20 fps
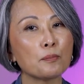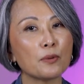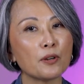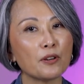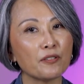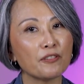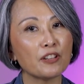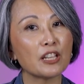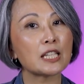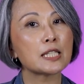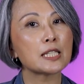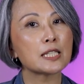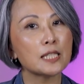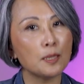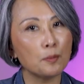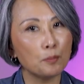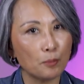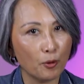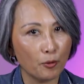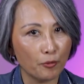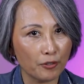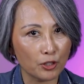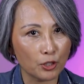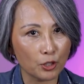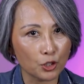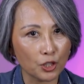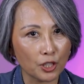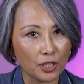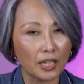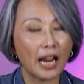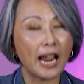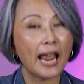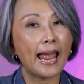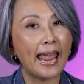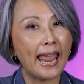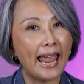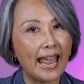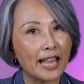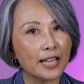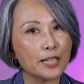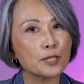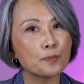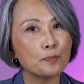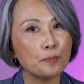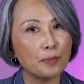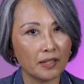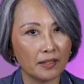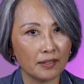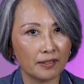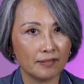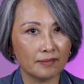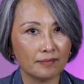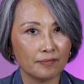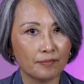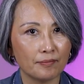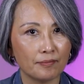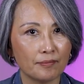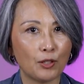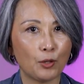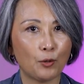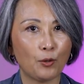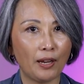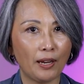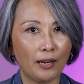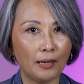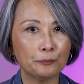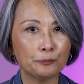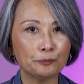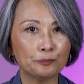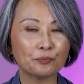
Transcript: perfect simple version, has been. Okay?